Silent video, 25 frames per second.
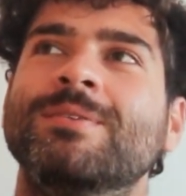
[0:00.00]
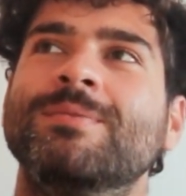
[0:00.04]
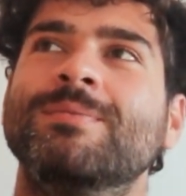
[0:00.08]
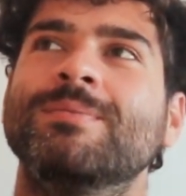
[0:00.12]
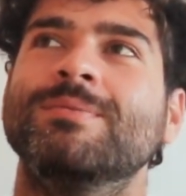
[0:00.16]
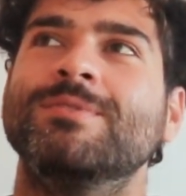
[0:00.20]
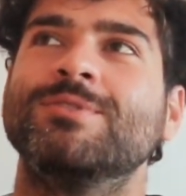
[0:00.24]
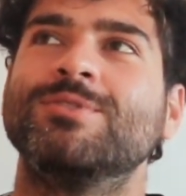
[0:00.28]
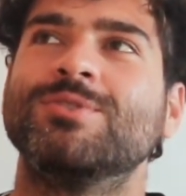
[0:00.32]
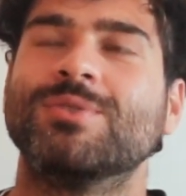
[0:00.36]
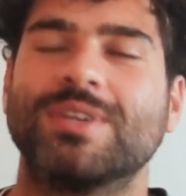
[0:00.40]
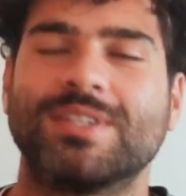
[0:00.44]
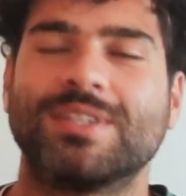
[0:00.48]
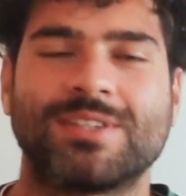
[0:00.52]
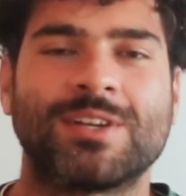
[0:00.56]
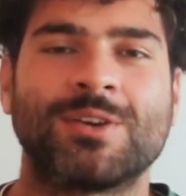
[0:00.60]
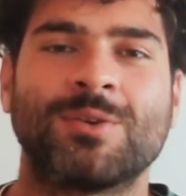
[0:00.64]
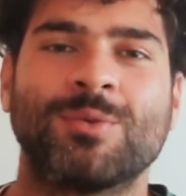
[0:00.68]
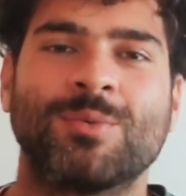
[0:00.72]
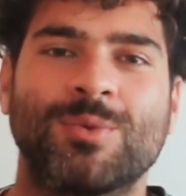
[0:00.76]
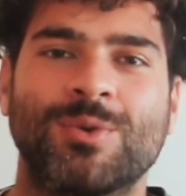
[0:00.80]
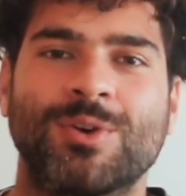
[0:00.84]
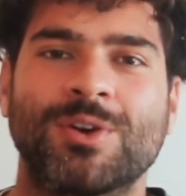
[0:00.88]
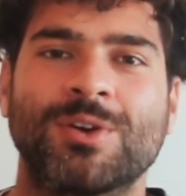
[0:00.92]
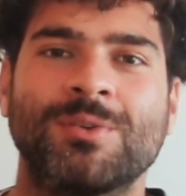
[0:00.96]
So I started
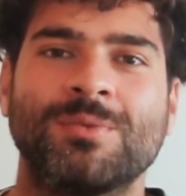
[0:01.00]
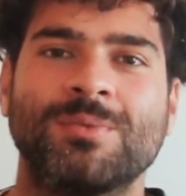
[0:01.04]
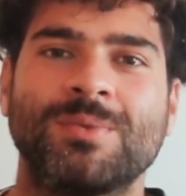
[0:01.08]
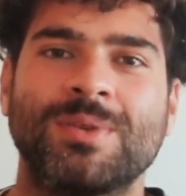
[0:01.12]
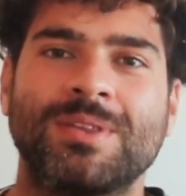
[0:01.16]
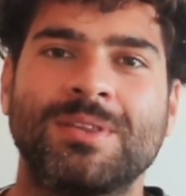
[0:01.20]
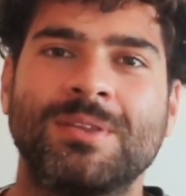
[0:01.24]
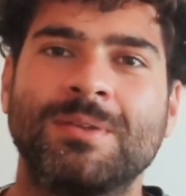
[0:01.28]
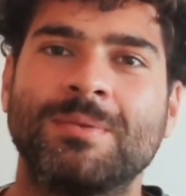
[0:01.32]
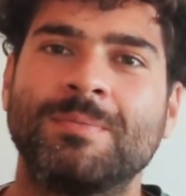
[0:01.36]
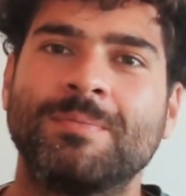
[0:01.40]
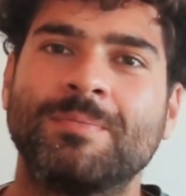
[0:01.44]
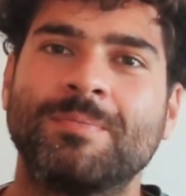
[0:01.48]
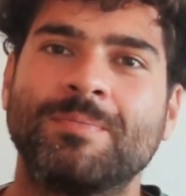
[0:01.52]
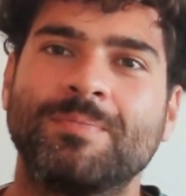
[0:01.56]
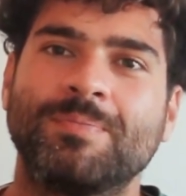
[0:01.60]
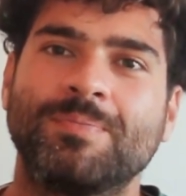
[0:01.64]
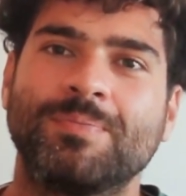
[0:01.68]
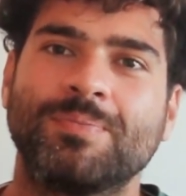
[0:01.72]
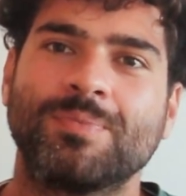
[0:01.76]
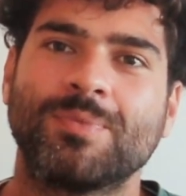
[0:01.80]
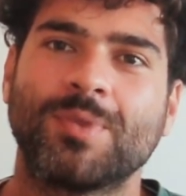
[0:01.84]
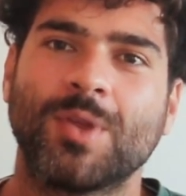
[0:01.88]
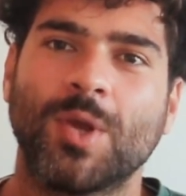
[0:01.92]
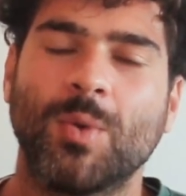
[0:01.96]
working with him.
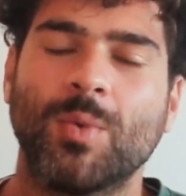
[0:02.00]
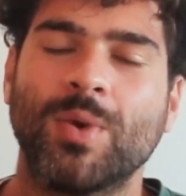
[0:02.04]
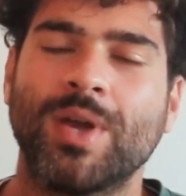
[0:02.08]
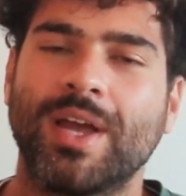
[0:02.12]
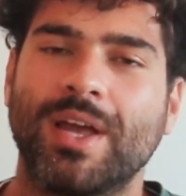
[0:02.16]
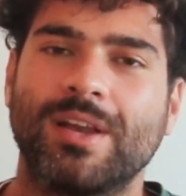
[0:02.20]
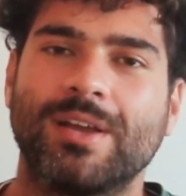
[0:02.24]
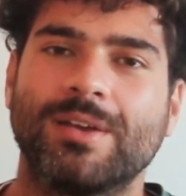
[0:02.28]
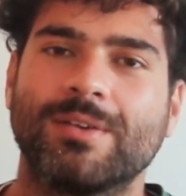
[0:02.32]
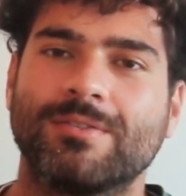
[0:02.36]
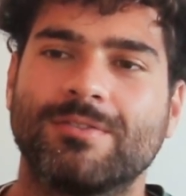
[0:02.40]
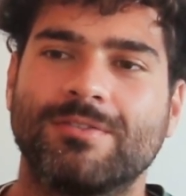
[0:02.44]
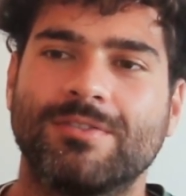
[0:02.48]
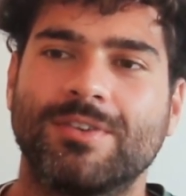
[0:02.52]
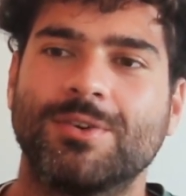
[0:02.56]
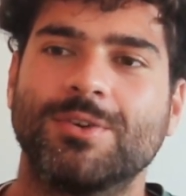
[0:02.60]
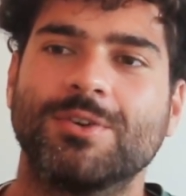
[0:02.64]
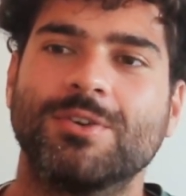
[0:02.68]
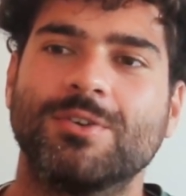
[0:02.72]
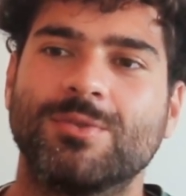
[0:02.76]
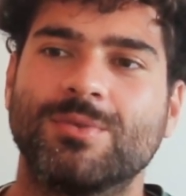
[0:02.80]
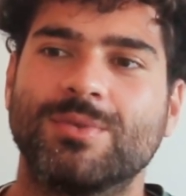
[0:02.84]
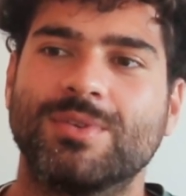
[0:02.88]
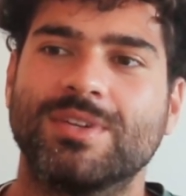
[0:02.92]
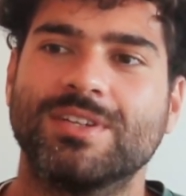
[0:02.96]
We had a very
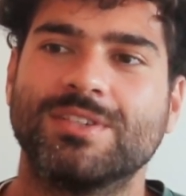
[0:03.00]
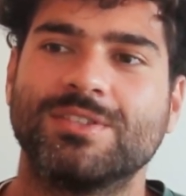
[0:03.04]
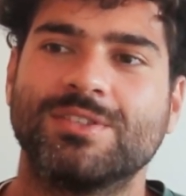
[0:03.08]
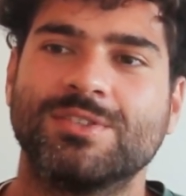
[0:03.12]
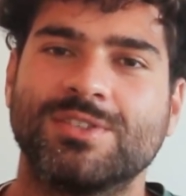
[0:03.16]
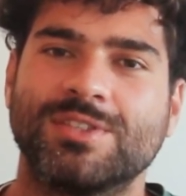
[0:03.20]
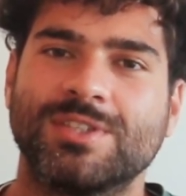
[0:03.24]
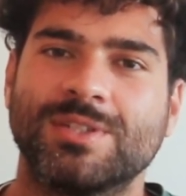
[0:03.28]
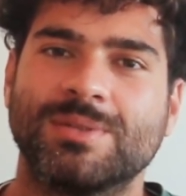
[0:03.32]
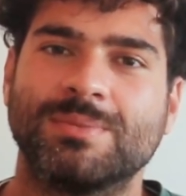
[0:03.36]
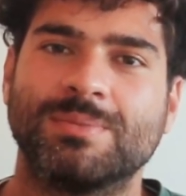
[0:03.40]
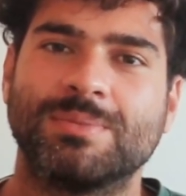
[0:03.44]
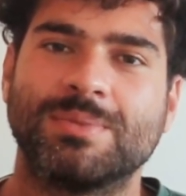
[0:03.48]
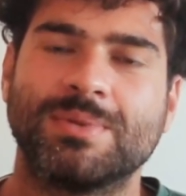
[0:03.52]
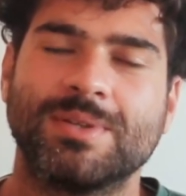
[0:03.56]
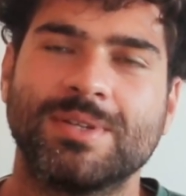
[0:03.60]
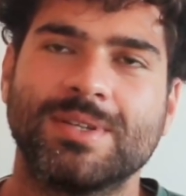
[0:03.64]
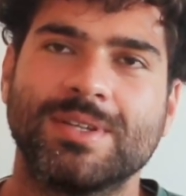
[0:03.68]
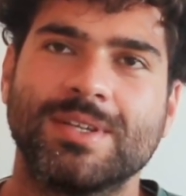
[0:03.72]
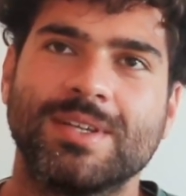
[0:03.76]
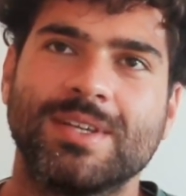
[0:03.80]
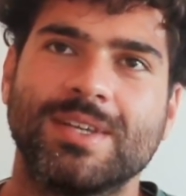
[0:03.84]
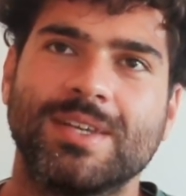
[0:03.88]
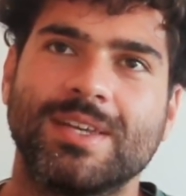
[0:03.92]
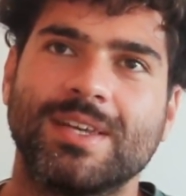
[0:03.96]
good relationship,
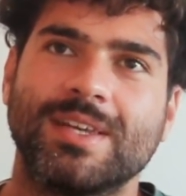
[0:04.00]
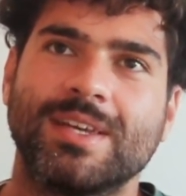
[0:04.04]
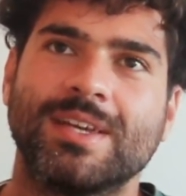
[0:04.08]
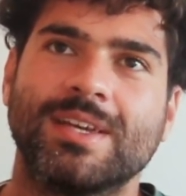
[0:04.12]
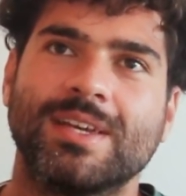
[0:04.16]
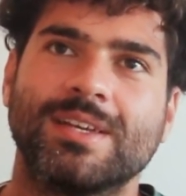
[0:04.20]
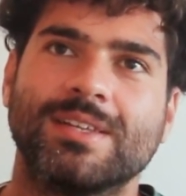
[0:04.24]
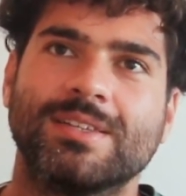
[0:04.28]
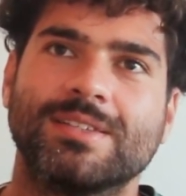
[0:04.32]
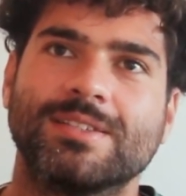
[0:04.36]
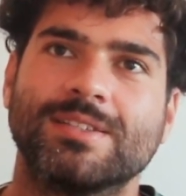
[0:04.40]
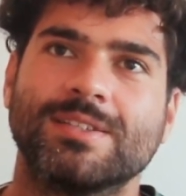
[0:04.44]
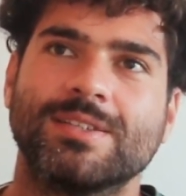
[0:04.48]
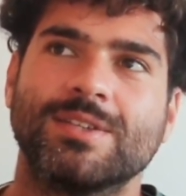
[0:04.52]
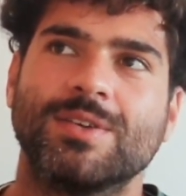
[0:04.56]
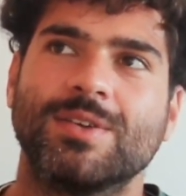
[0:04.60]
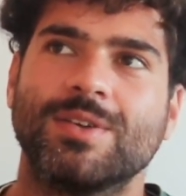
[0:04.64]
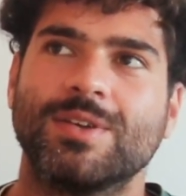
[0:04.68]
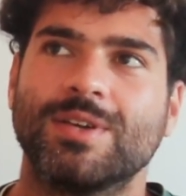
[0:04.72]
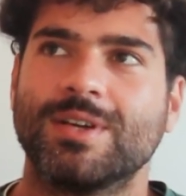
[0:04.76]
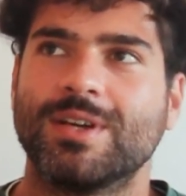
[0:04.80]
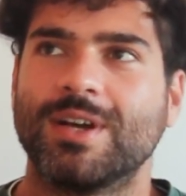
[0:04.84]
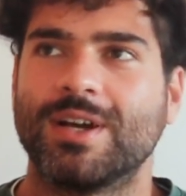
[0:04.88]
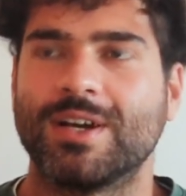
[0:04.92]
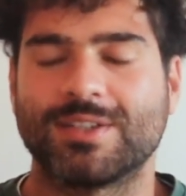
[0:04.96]
and
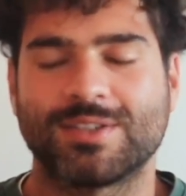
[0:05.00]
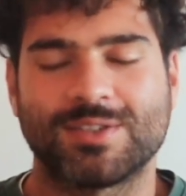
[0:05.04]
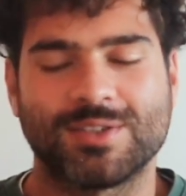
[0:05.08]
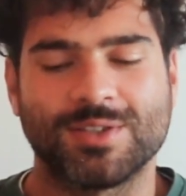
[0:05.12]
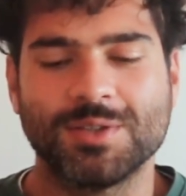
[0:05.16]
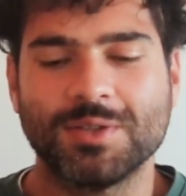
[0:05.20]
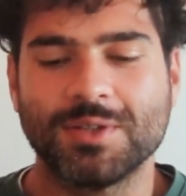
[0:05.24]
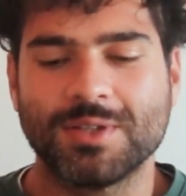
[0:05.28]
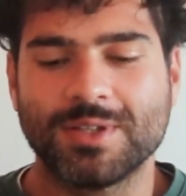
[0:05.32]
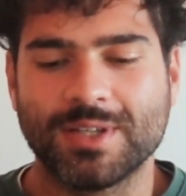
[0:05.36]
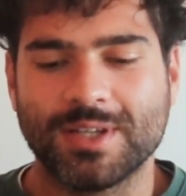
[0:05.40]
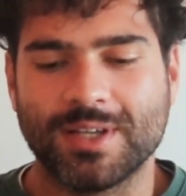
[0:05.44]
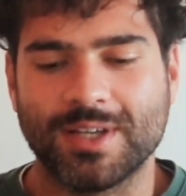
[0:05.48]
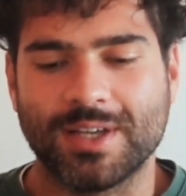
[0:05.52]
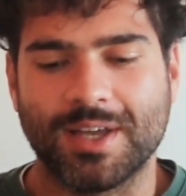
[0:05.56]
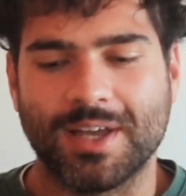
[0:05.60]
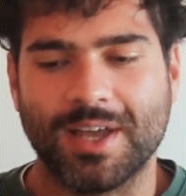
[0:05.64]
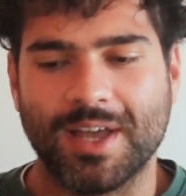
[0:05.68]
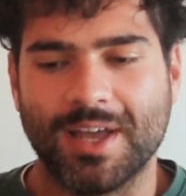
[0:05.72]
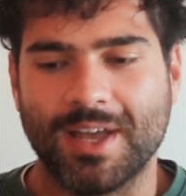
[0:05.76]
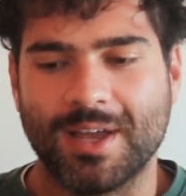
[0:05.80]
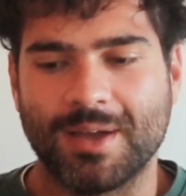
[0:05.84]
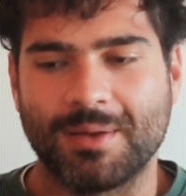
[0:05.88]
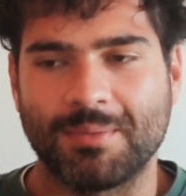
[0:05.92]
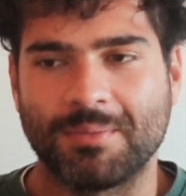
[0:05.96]
I suddenly
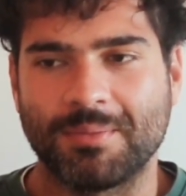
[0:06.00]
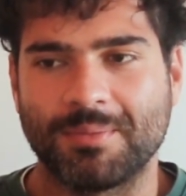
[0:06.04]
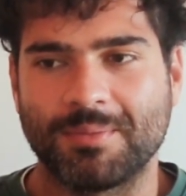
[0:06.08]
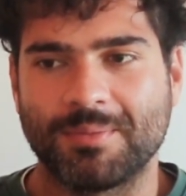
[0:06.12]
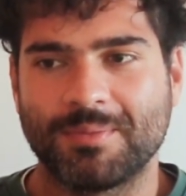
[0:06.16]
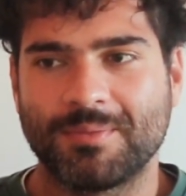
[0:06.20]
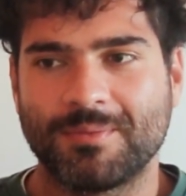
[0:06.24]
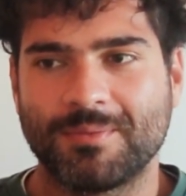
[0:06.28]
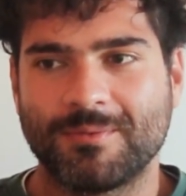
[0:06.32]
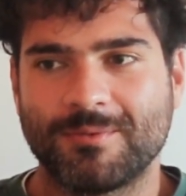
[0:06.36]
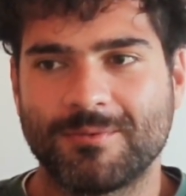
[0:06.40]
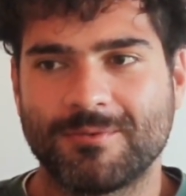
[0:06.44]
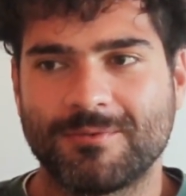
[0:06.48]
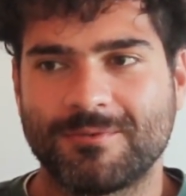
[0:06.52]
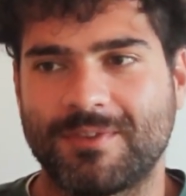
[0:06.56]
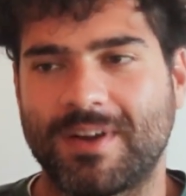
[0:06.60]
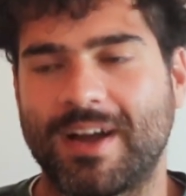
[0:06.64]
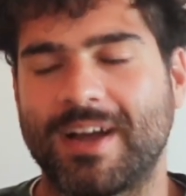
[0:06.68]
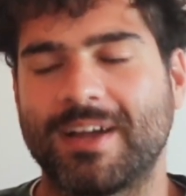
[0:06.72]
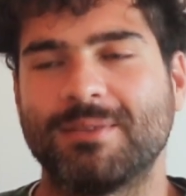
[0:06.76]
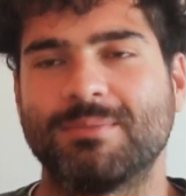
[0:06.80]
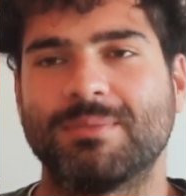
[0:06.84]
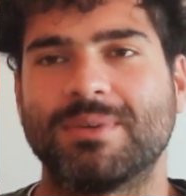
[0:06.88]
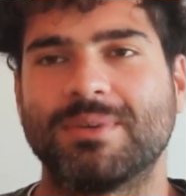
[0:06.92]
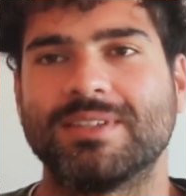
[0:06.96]

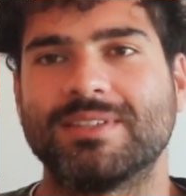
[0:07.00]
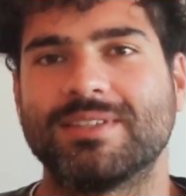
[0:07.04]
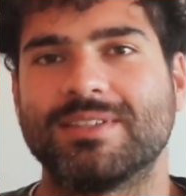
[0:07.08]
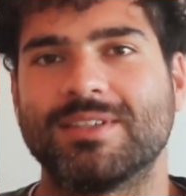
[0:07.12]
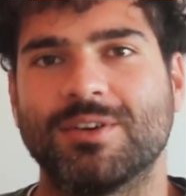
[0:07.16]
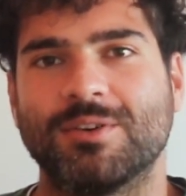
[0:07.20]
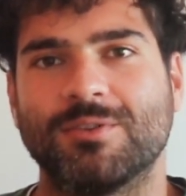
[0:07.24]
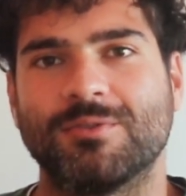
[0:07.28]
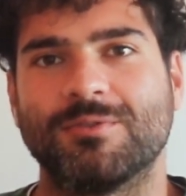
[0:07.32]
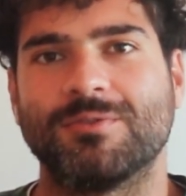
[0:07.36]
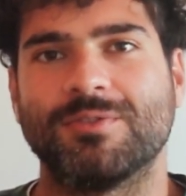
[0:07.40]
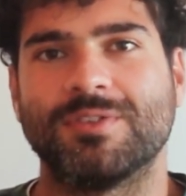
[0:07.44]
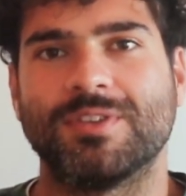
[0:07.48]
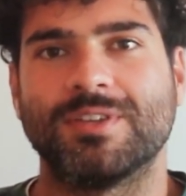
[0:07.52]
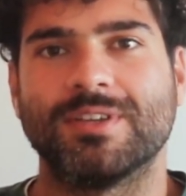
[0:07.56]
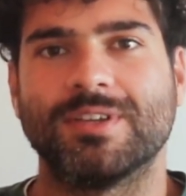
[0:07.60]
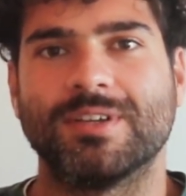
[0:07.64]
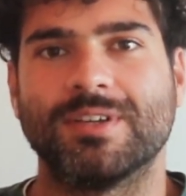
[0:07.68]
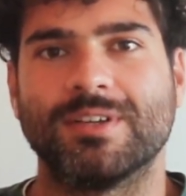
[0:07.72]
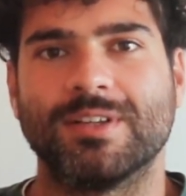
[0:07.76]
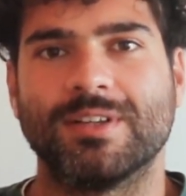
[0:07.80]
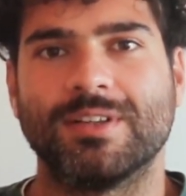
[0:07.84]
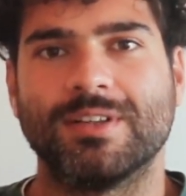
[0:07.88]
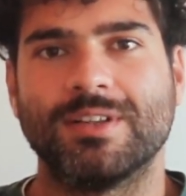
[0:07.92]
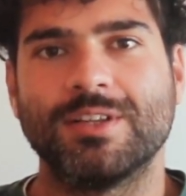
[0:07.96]
find myself in a
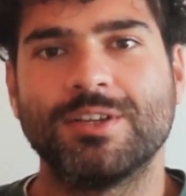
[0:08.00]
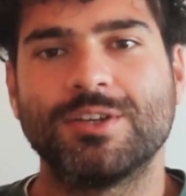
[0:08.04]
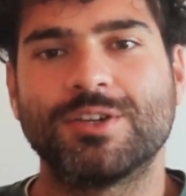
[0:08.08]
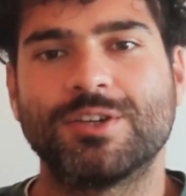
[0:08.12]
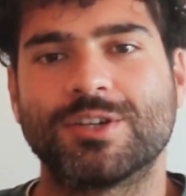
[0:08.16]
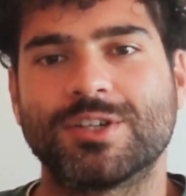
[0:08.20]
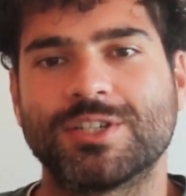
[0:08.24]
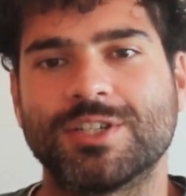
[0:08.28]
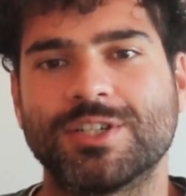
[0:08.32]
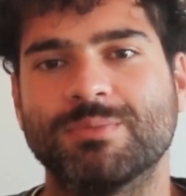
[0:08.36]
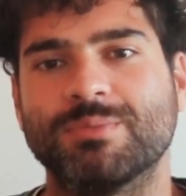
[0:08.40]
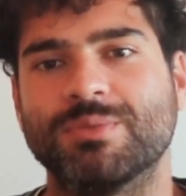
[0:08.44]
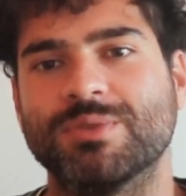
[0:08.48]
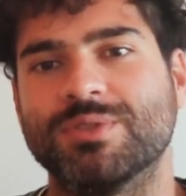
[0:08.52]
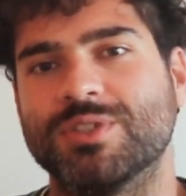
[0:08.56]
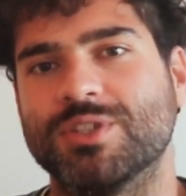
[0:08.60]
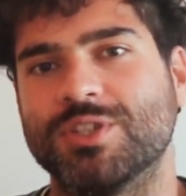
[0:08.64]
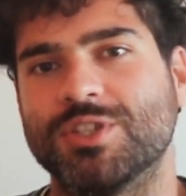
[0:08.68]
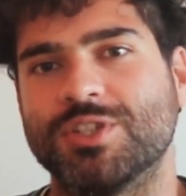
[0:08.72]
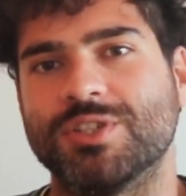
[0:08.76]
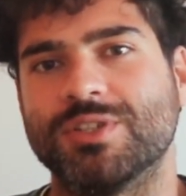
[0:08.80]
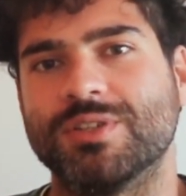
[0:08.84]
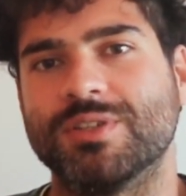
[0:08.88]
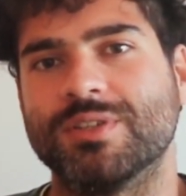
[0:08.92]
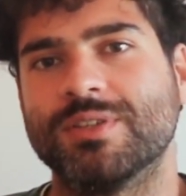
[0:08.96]
leadership
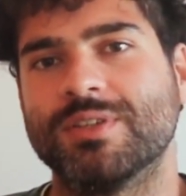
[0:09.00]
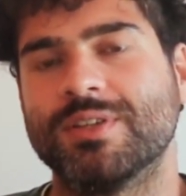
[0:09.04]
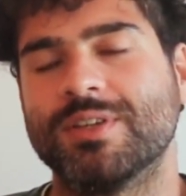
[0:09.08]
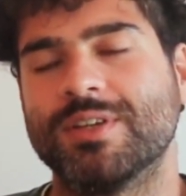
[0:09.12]
position.